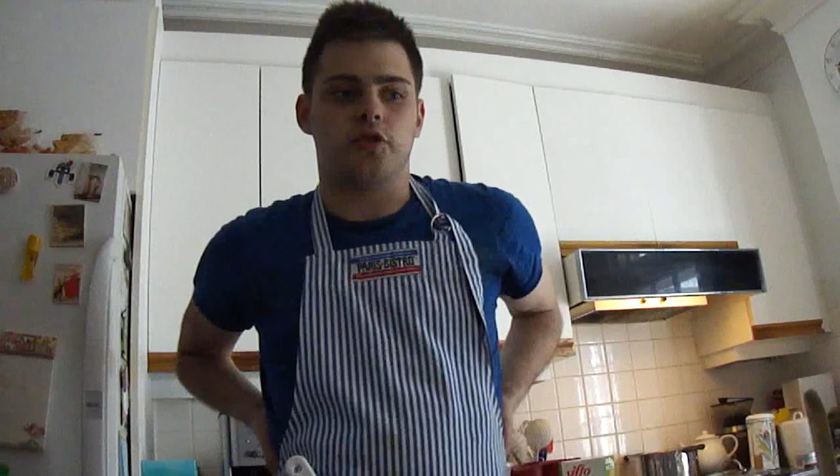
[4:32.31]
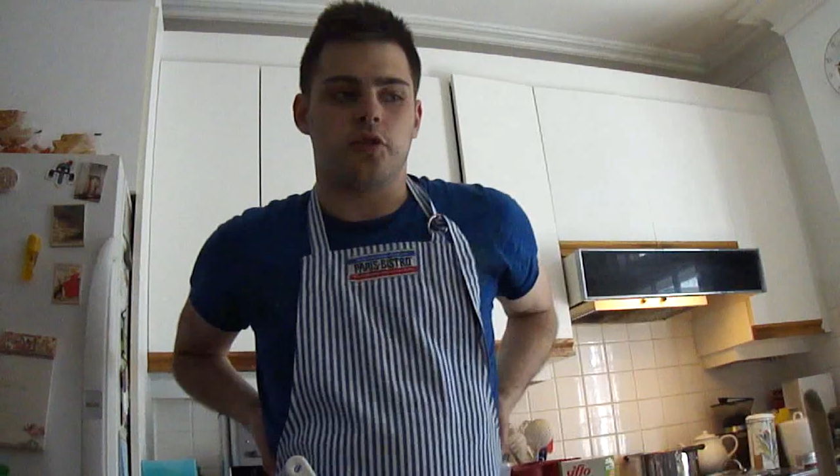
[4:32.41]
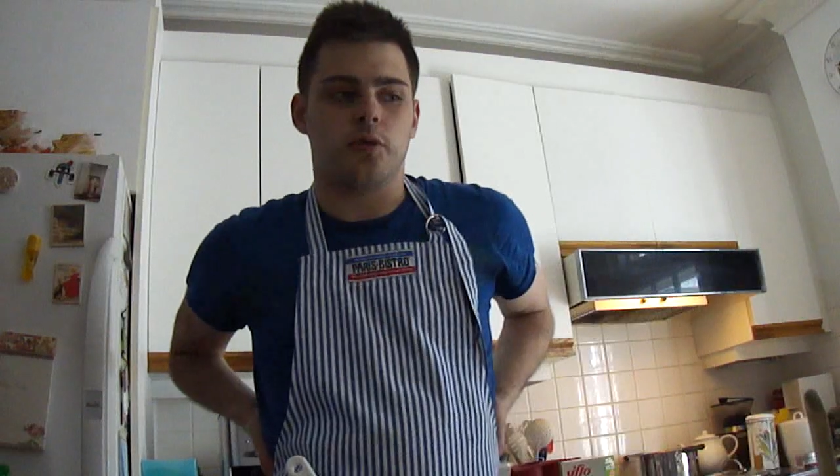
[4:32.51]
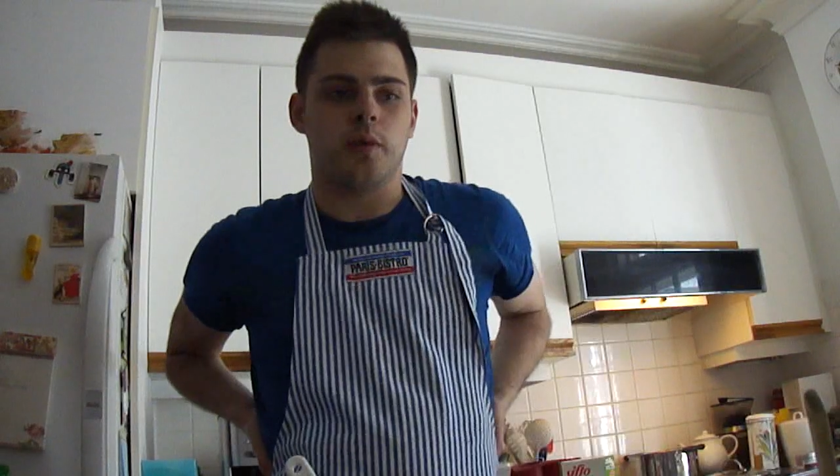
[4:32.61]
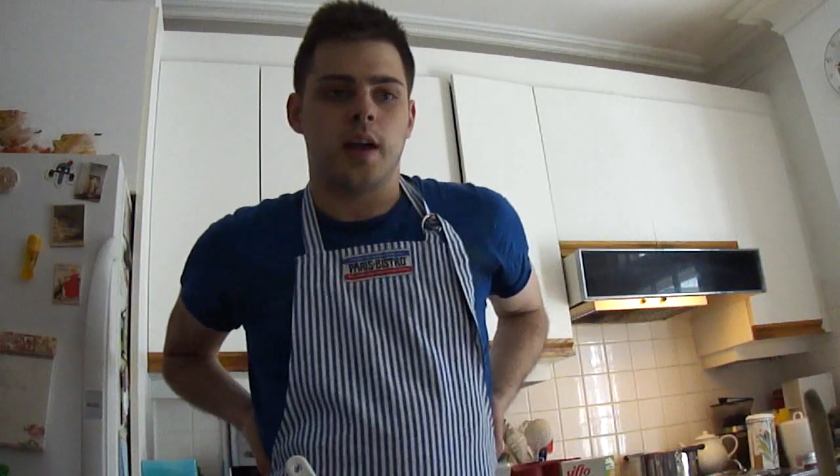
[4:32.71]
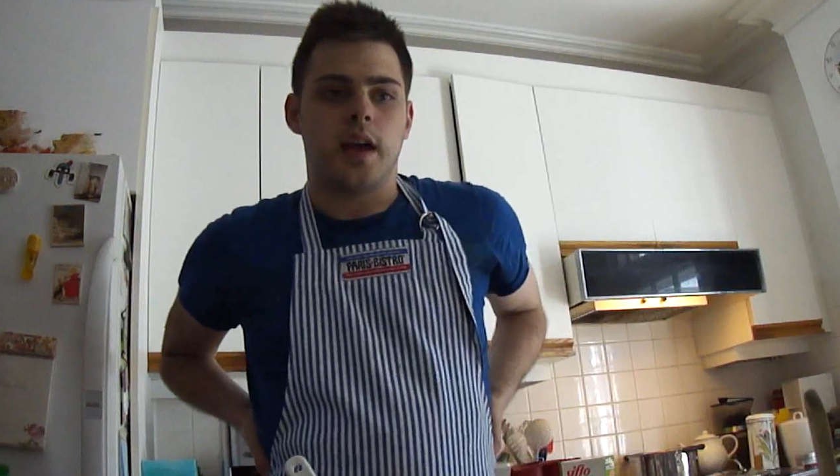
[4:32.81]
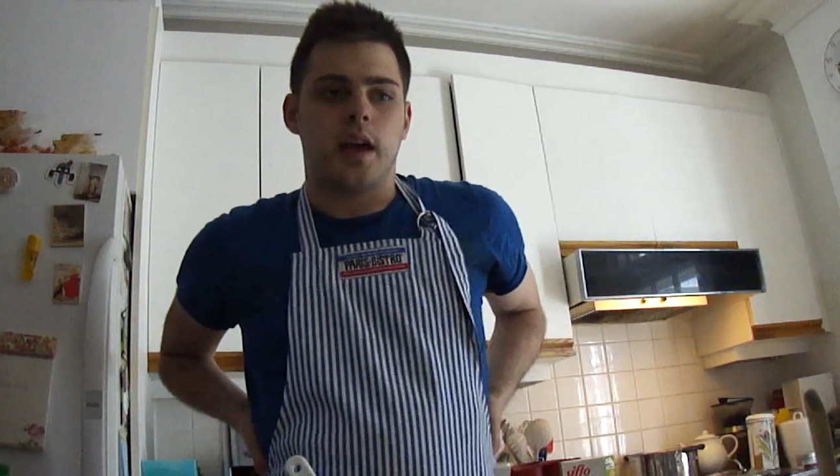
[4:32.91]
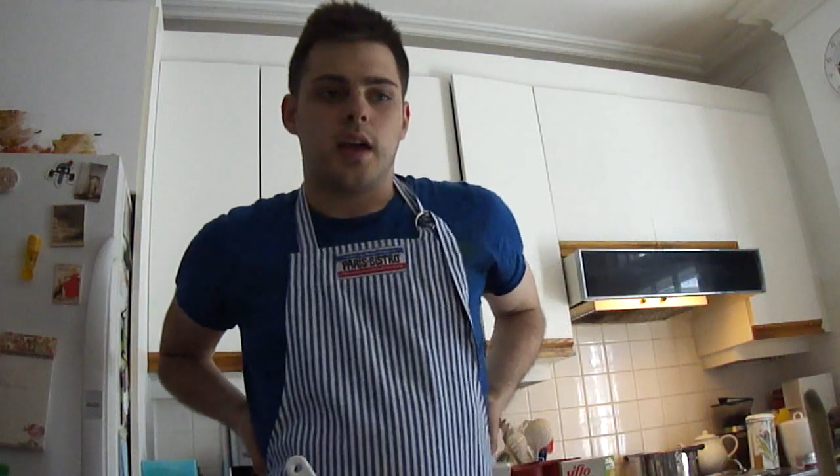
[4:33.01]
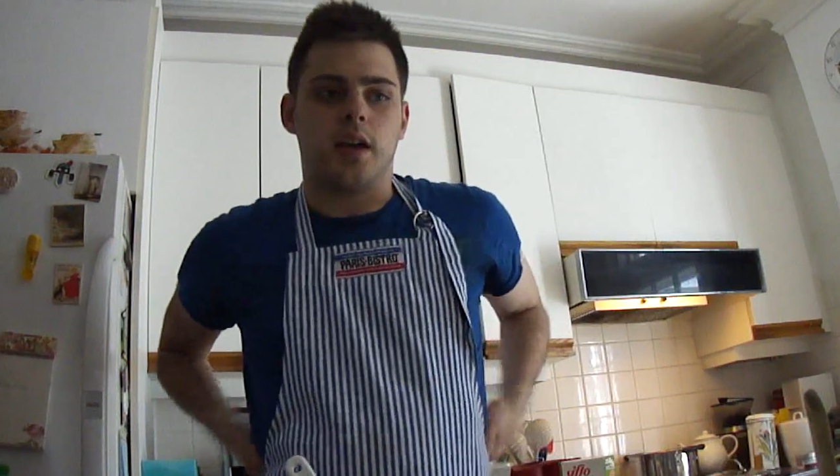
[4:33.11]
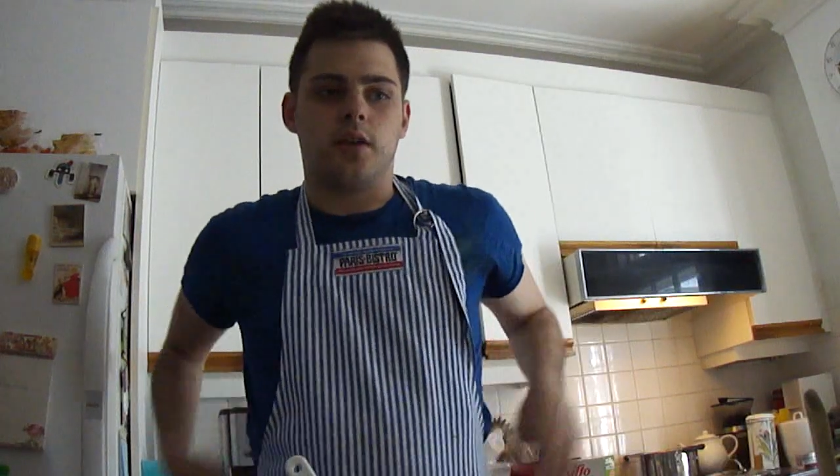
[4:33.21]
do
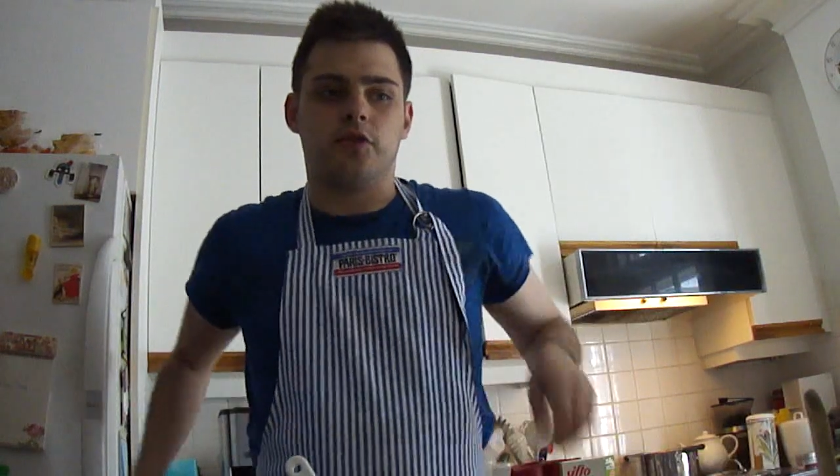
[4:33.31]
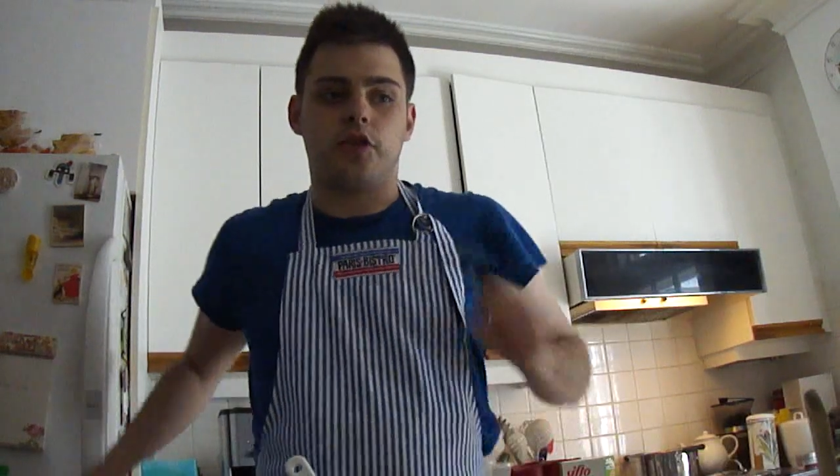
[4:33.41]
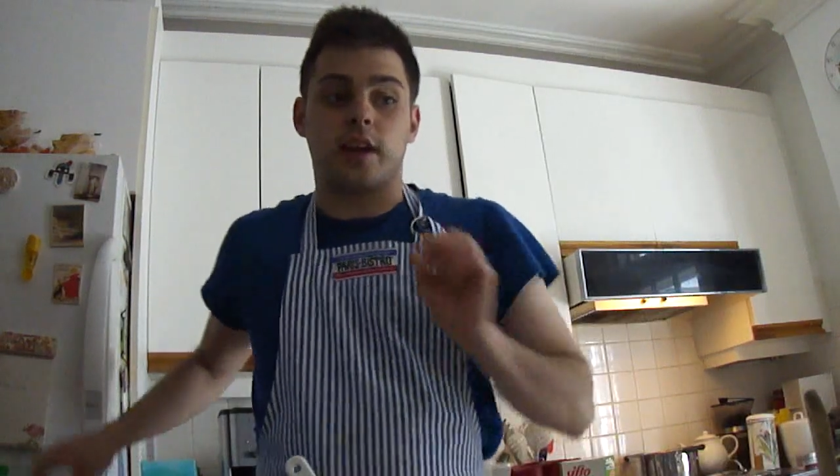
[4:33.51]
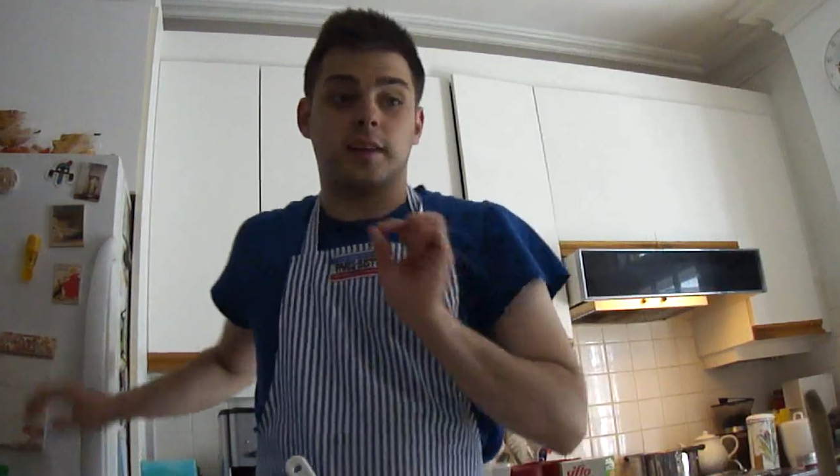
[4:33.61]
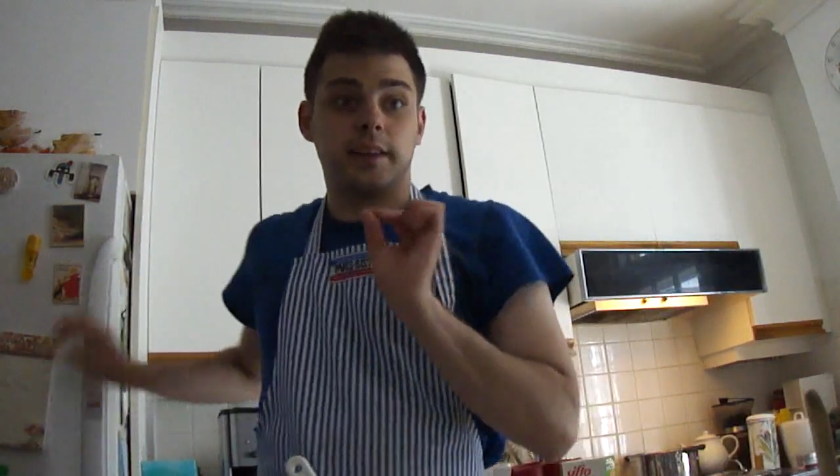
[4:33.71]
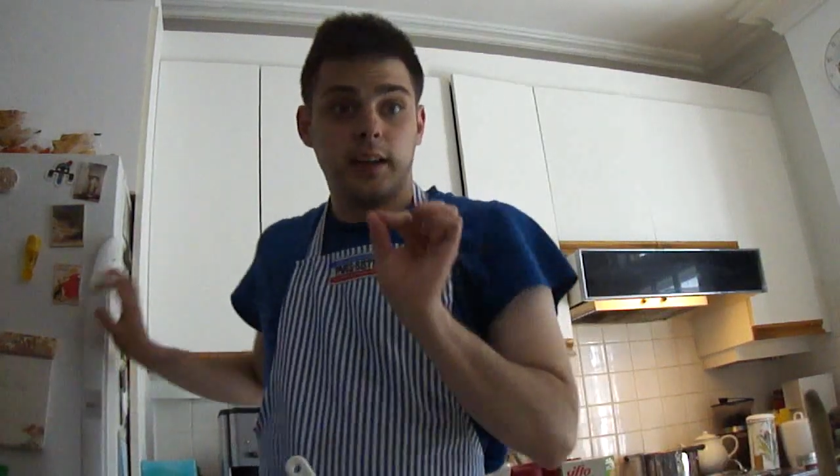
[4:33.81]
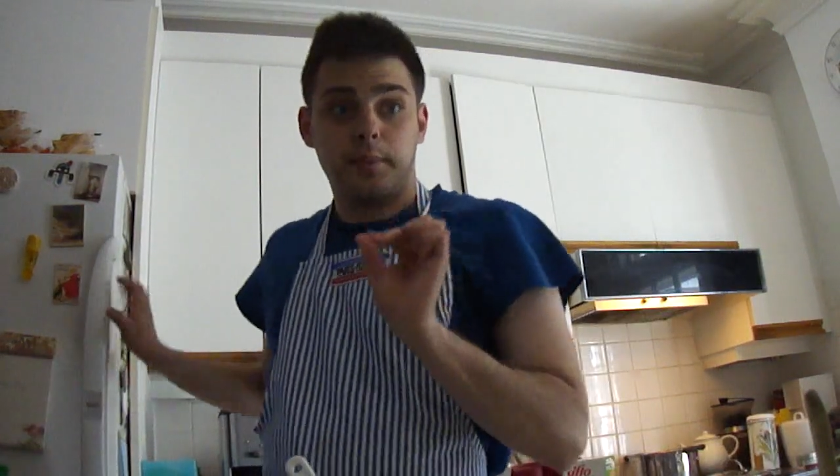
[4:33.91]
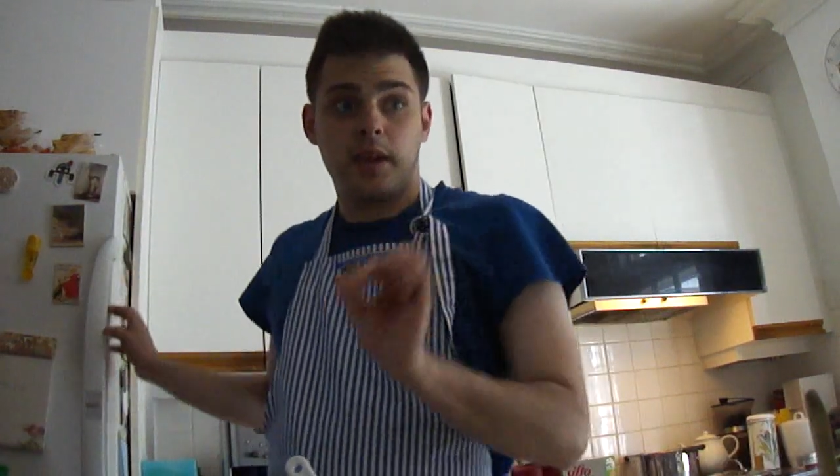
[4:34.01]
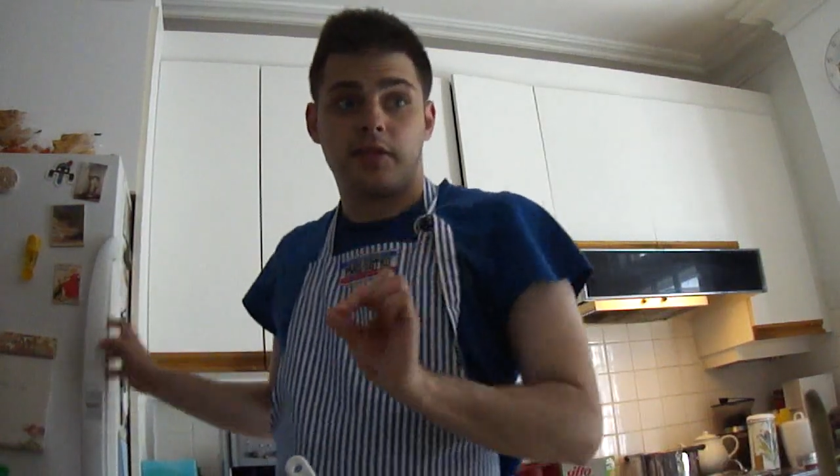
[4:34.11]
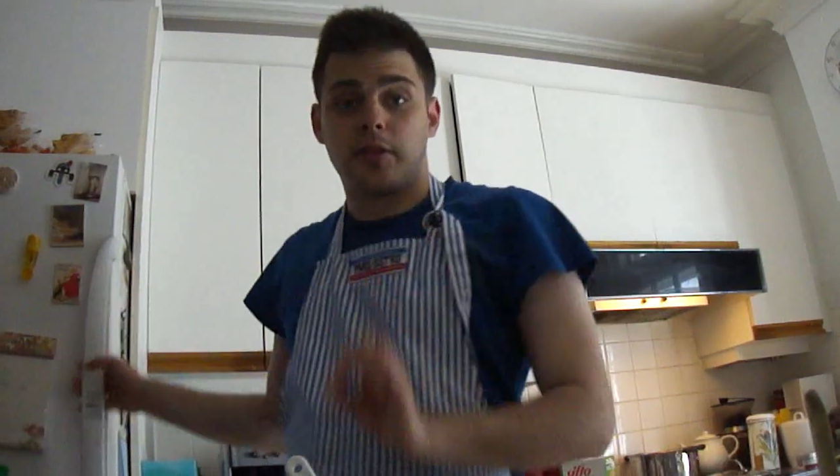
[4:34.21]
is take a little
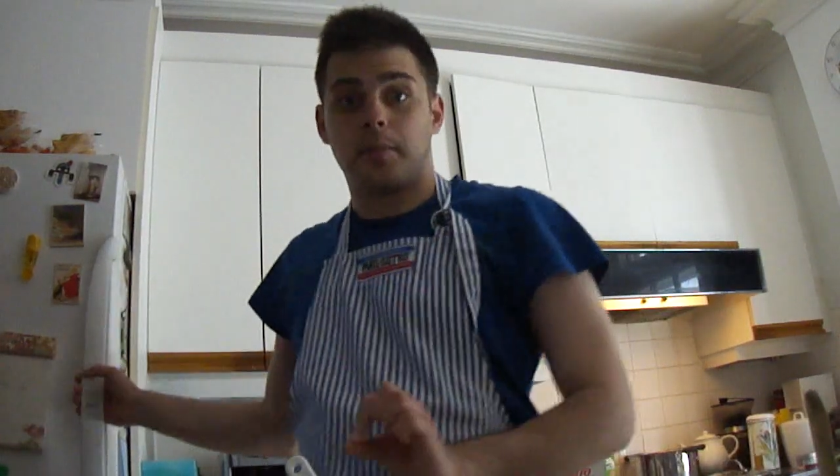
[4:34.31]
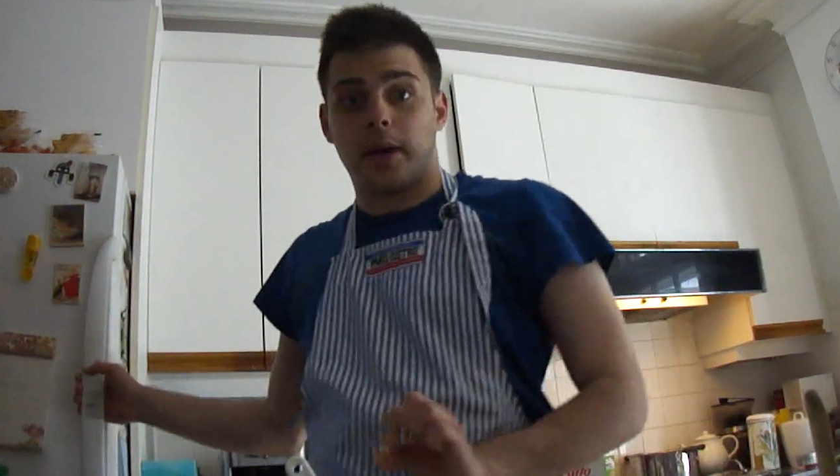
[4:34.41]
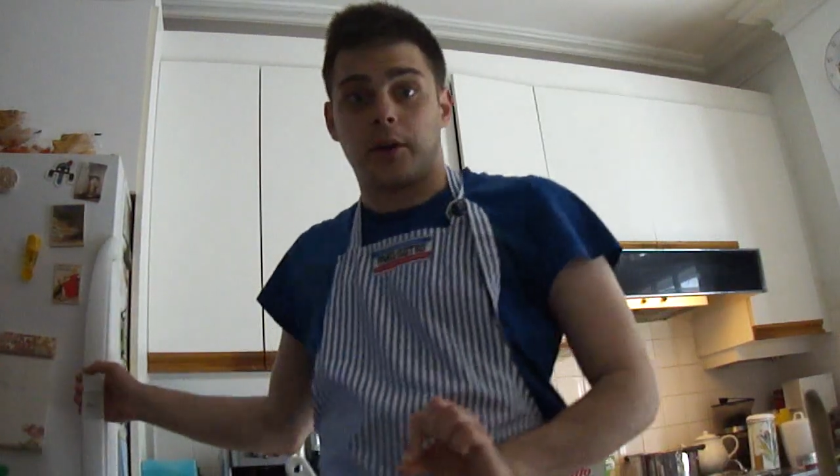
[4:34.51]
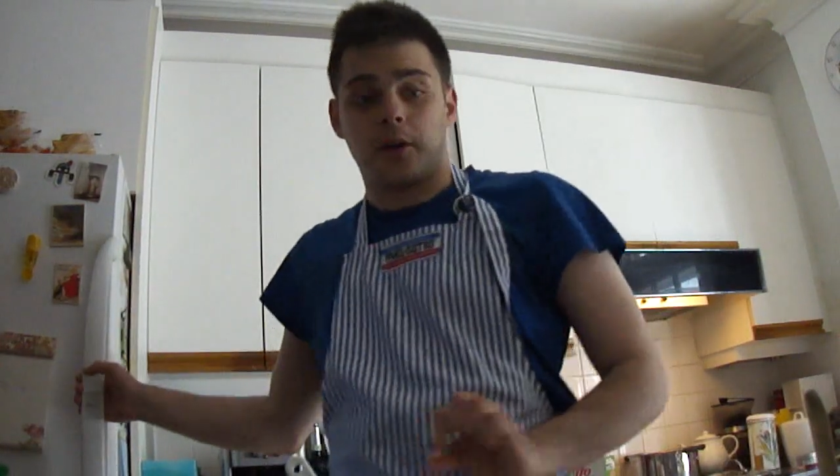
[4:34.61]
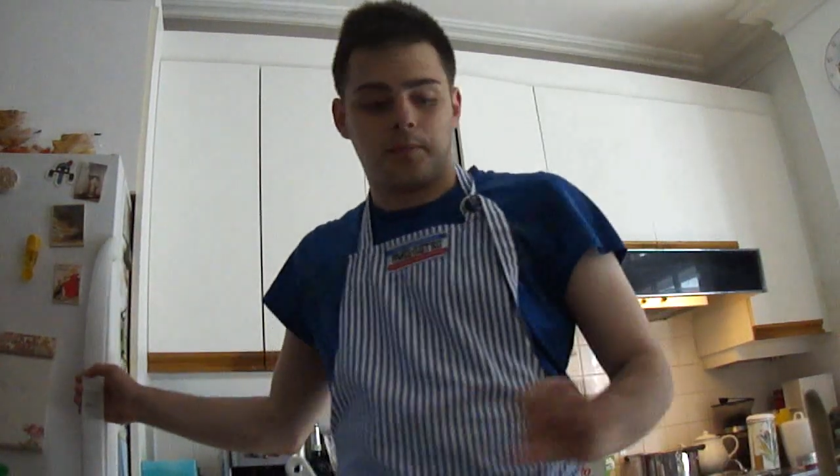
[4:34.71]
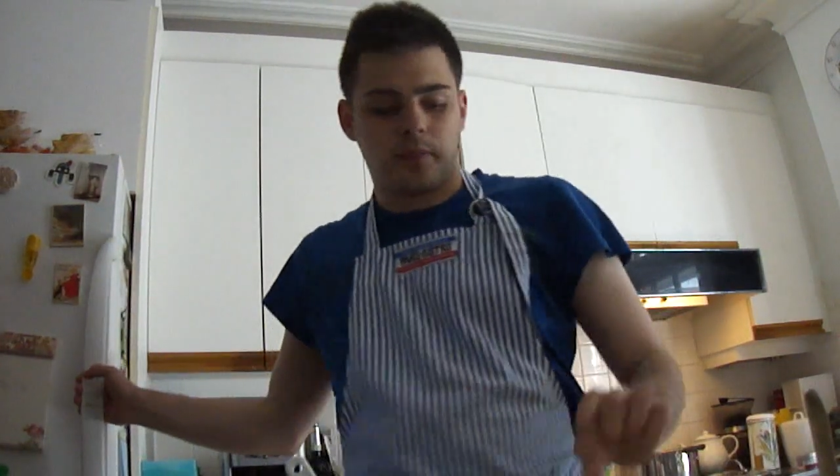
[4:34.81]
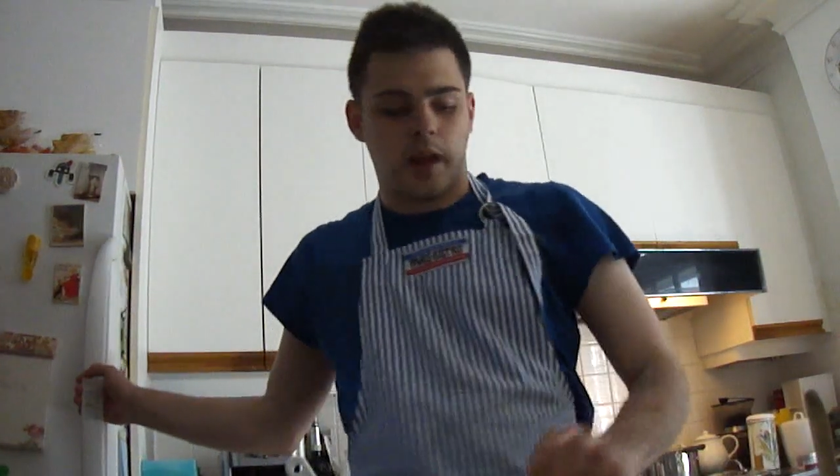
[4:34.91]
piece of butter